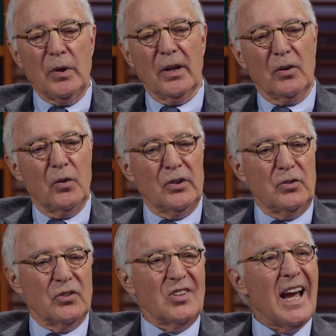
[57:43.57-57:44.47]
we are going
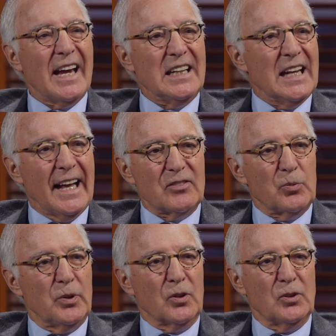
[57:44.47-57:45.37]
to tie
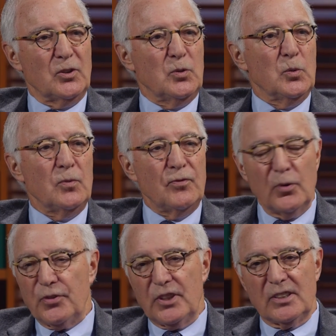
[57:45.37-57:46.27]
knots, we are going to do
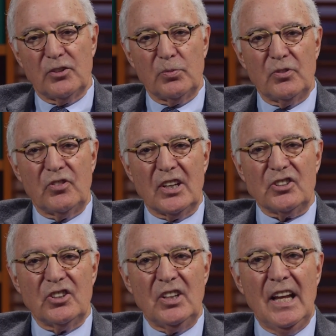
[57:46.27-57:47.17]
full thickness
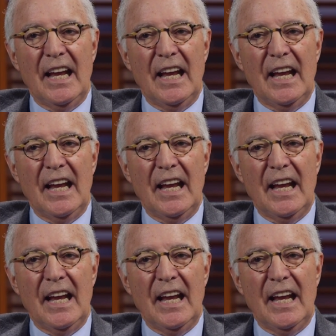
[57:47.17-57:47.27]
resection,